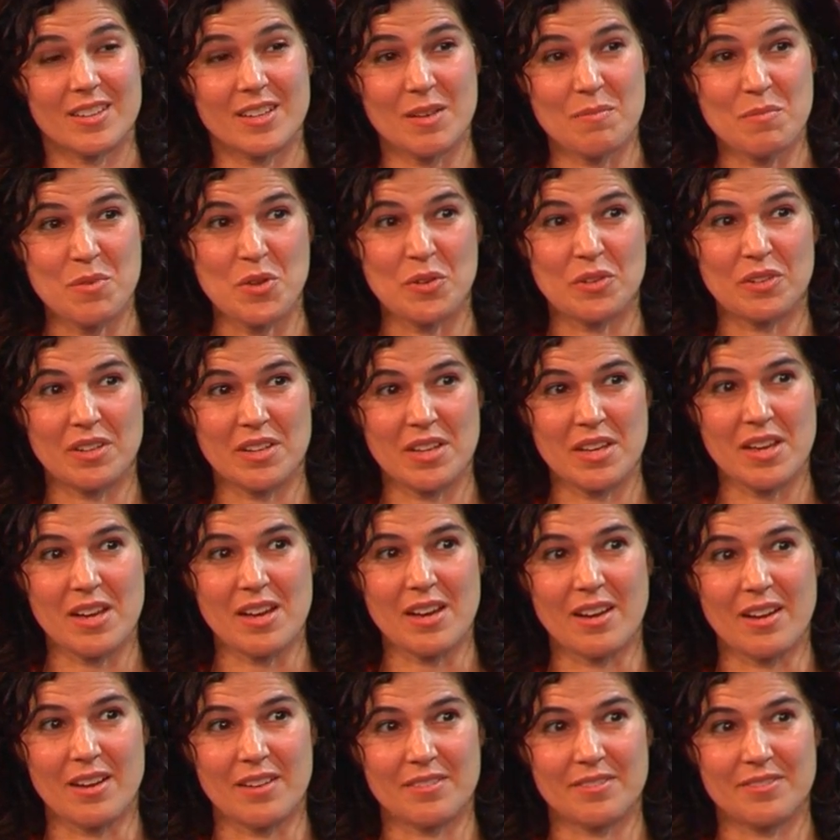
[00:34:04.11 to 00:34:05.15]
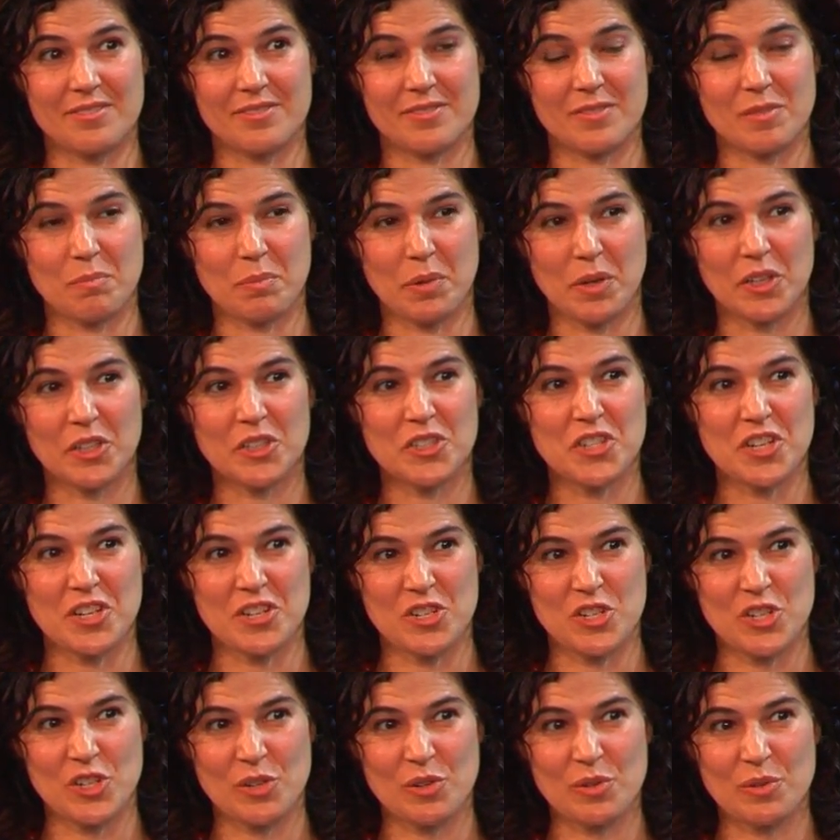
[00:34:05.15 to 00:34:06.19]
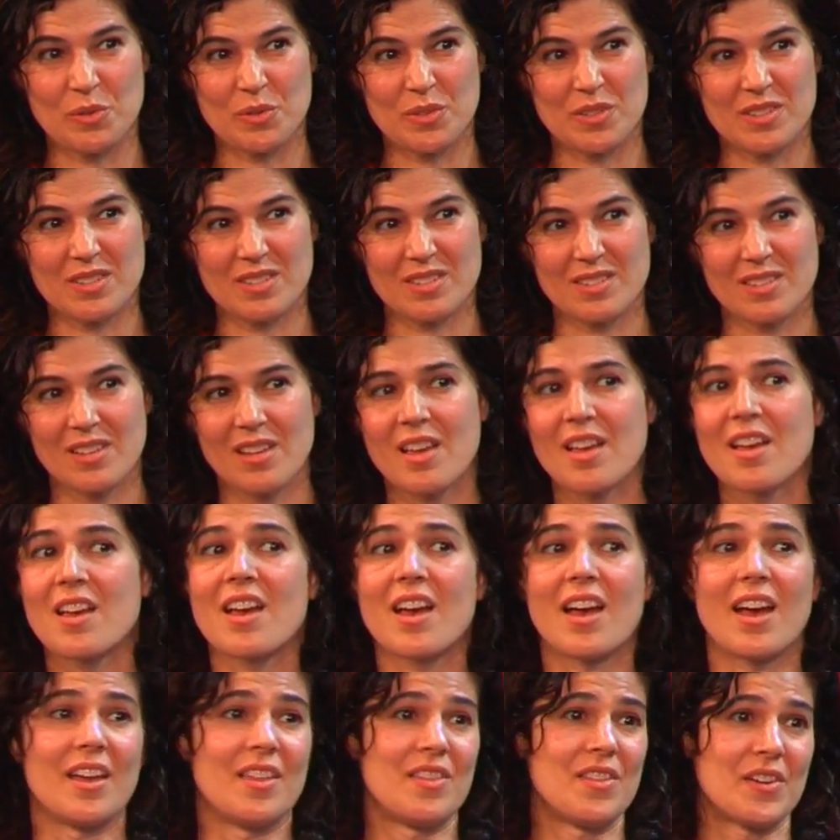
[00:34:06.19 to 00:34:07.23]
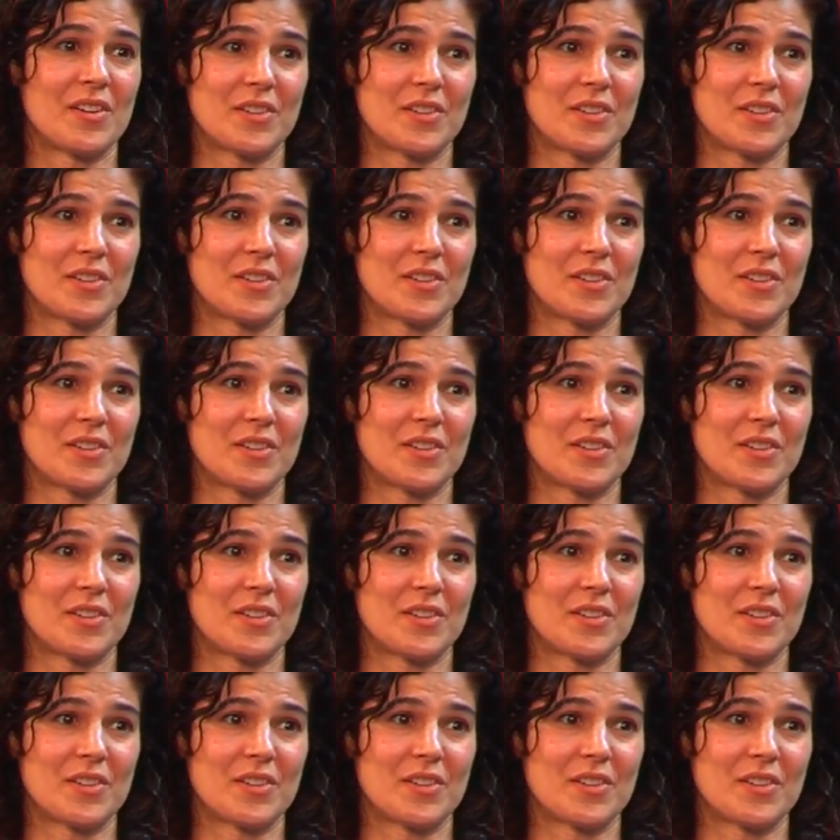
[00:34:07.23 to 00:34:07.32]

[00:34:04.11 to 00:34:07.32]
community of Persian Jews, and